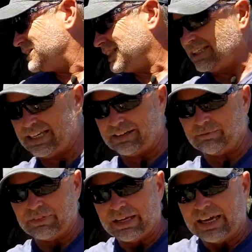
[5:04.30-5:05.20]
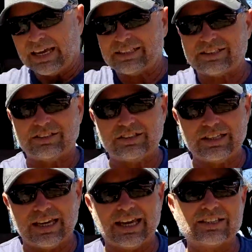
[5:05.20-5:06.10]
the thing. It's
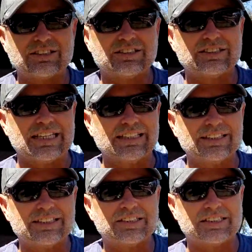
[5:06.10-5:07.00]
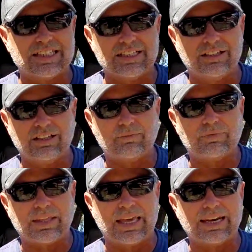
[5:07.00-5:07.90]
stainless steel
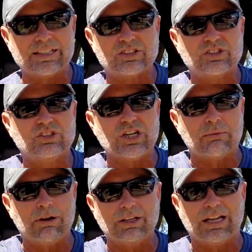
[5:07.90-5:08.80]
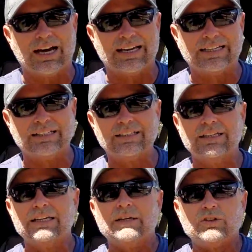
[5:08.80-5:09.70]
and it's double lined,
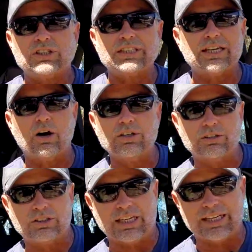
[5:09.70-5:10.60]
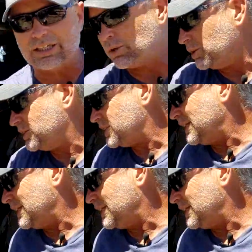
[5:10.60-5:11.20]
just like all your Yeti coolers and